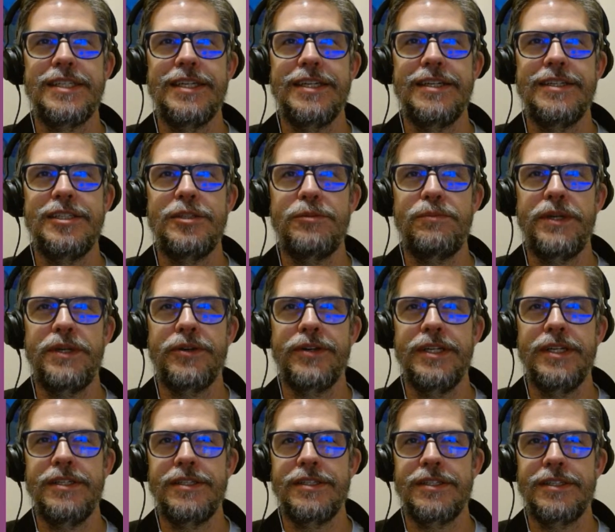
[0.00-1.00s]

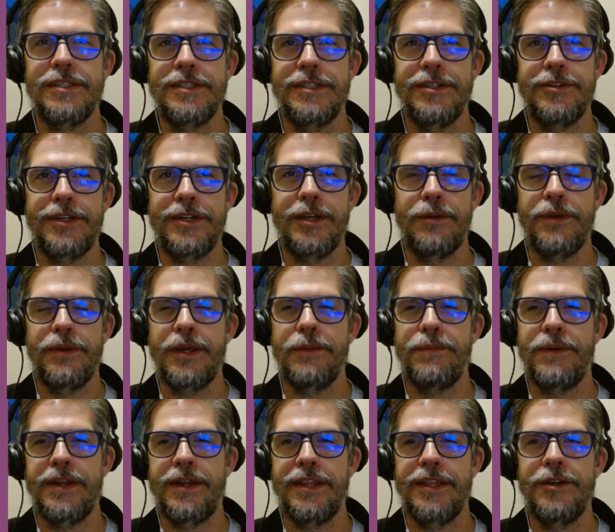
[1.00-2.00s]
spirits that are coming up
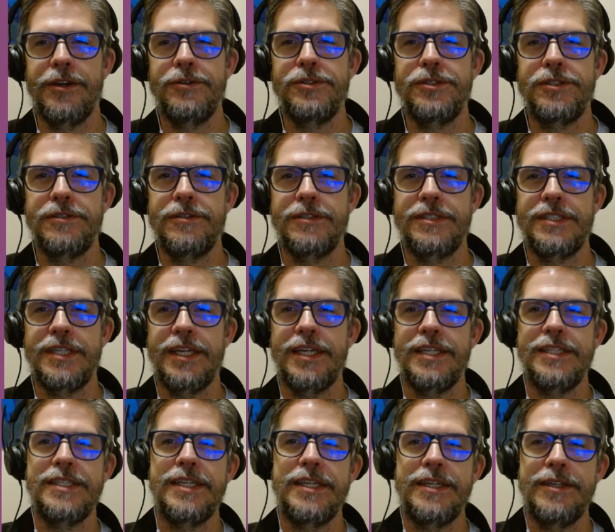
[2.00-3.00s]
out of the ocean are saying
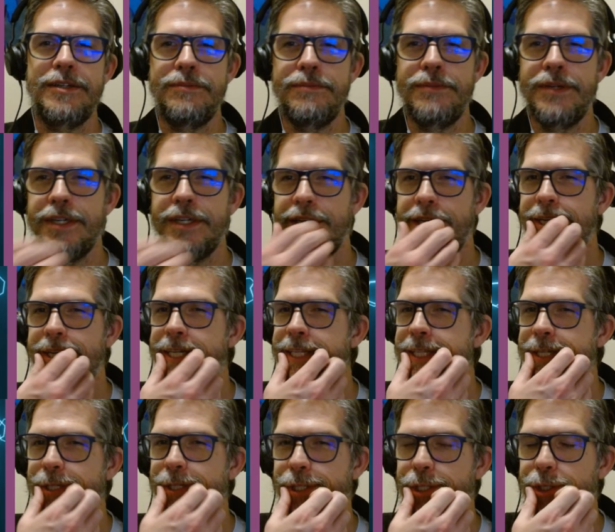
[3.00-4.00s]
to him,
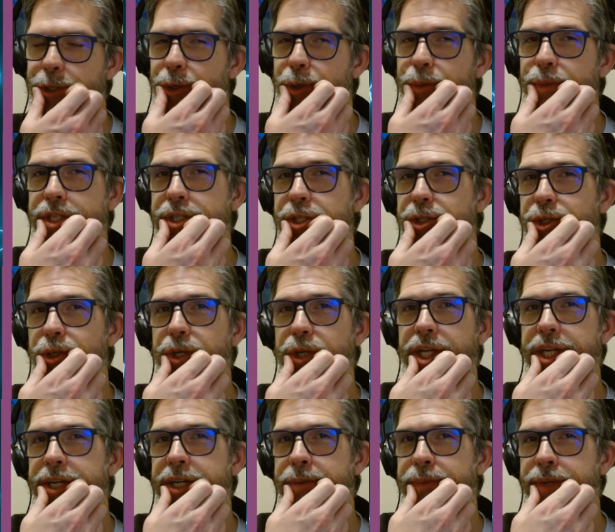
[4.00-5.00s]
there's enormous joy
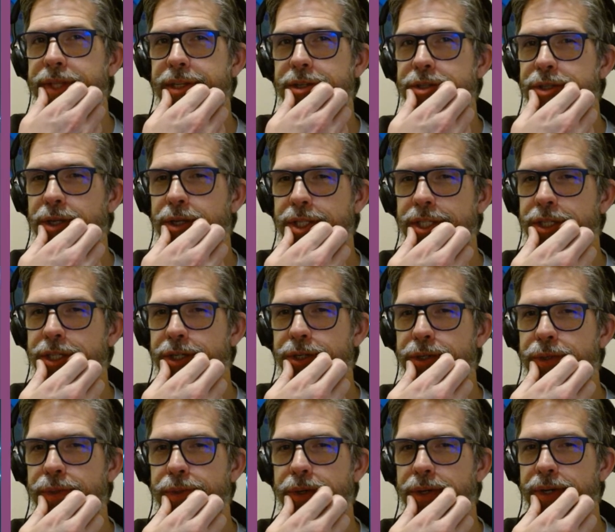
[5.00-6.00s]
here, but there's
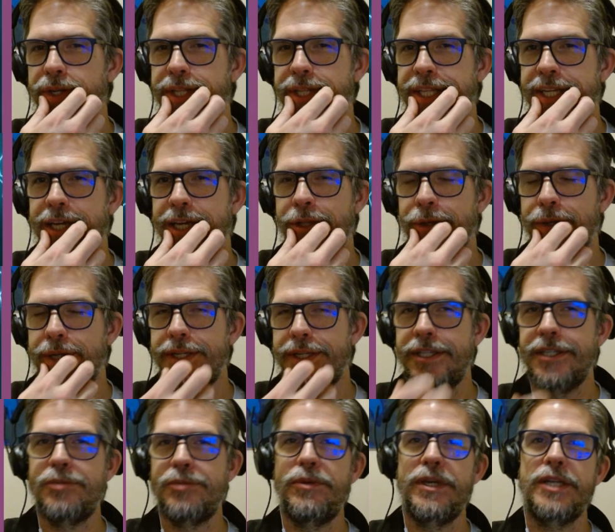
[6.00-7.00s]
also, on the other end of the
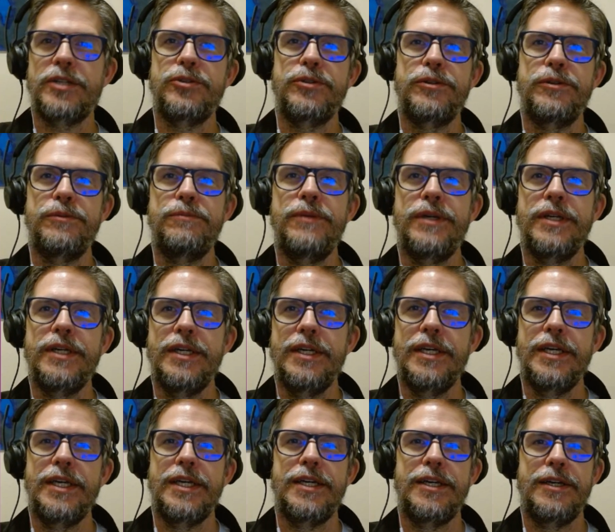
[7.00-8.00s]
spectrum,
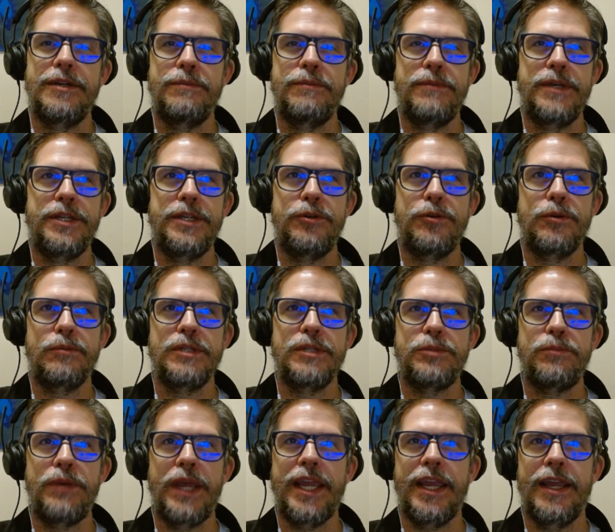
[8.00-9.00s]
enormous
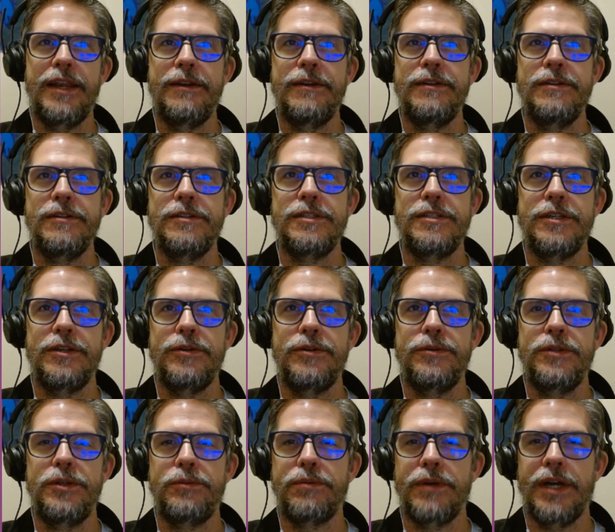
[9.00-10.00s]
pain. So
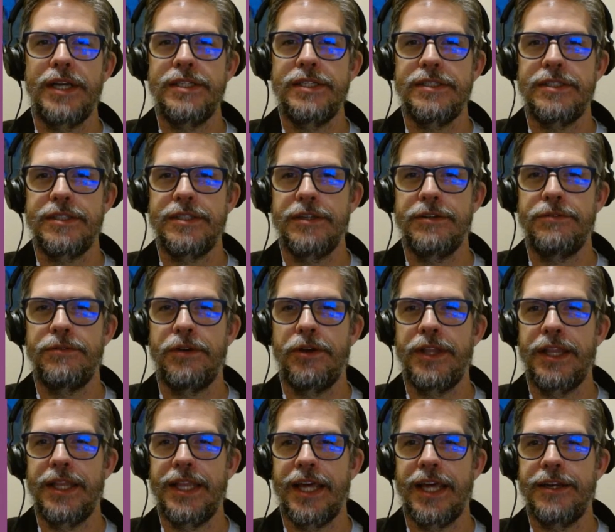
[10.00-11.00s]
the price of all
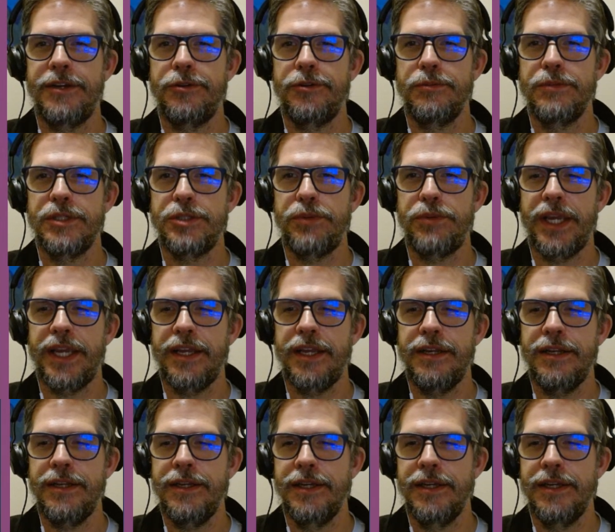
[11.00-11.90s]
of that enormous pain